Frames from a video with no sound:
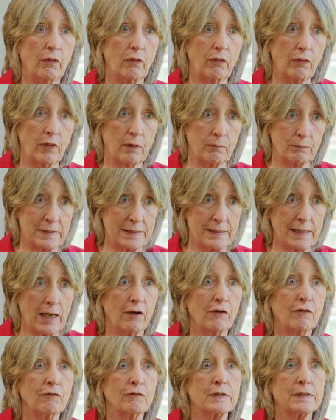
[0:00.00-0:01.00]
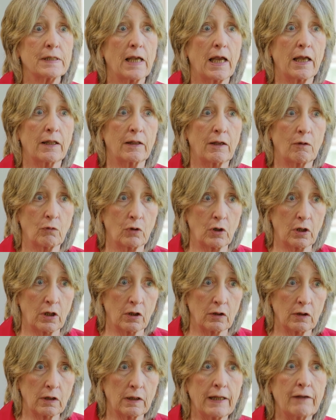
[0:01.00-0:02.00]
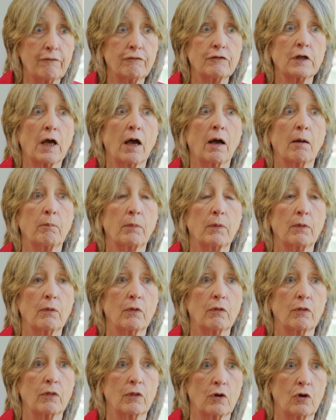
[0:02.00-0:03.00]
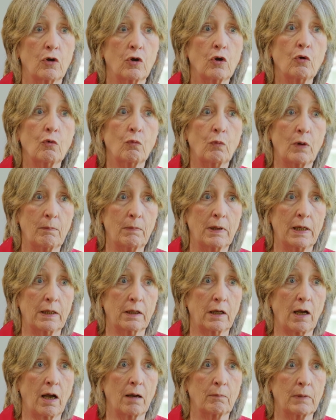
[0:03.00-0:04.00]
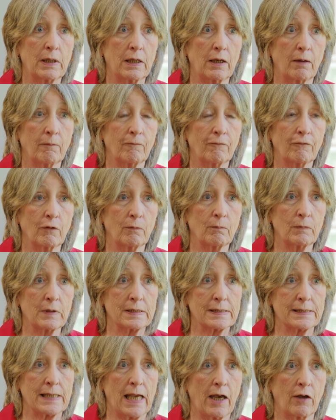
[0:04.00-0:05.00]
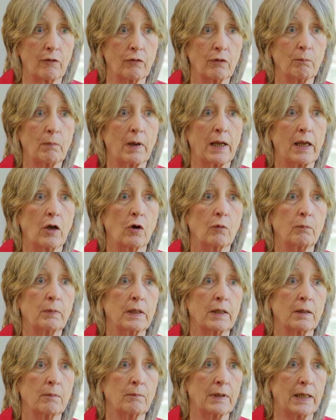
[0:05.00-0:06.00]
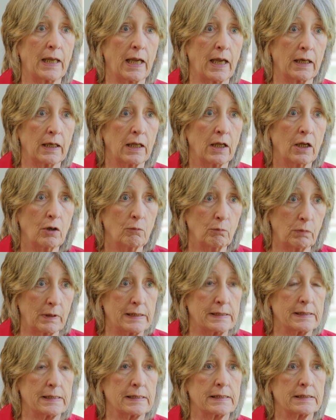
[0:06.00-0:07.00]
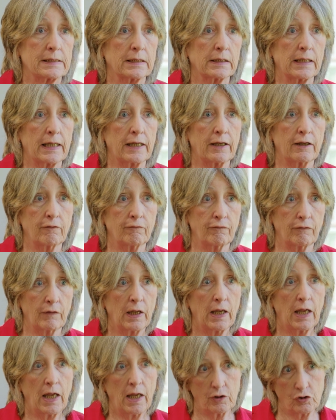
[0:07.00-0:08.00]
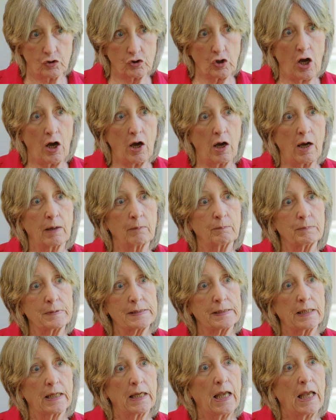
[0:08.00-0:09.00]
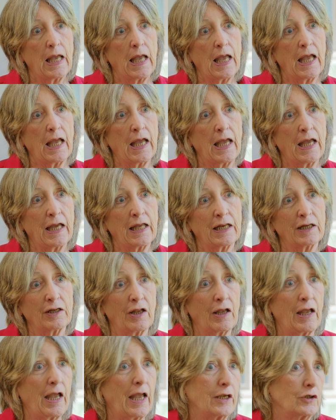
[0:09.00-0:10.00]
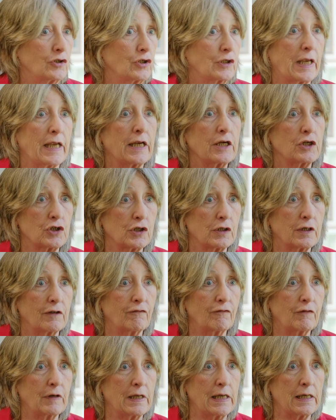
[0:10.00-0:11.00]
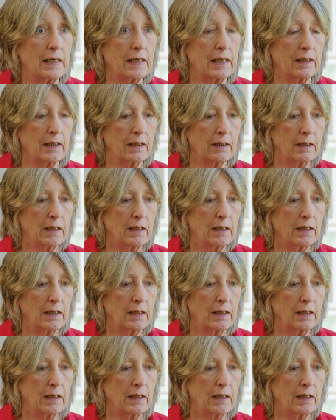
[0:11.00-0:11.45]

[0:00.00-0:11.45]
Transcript: themselves, and they were going to lift up the new women coming up from the South by helping them get places to live, jobs, and education if needed.